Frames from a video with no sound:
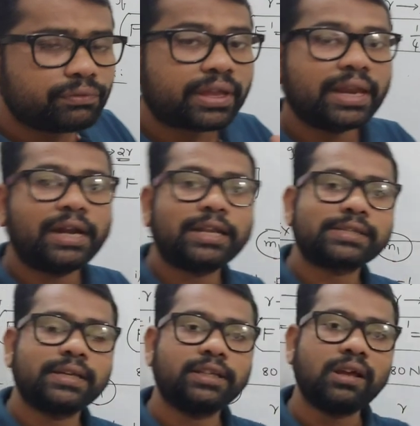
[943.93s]
we can
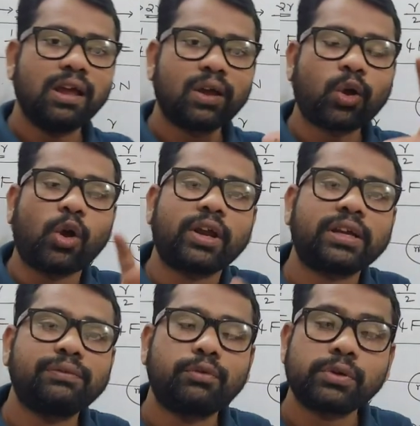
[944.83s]
understand the
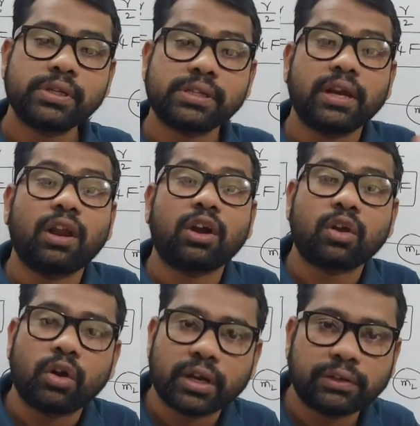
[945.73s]
contact forces and
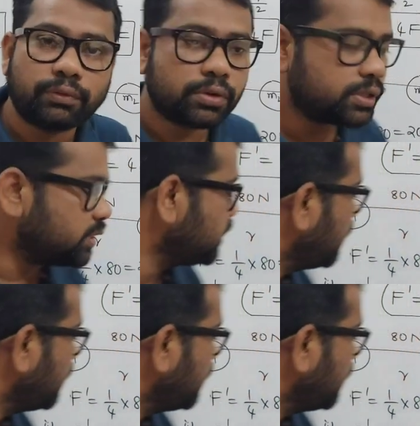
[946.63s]
non-contact forces,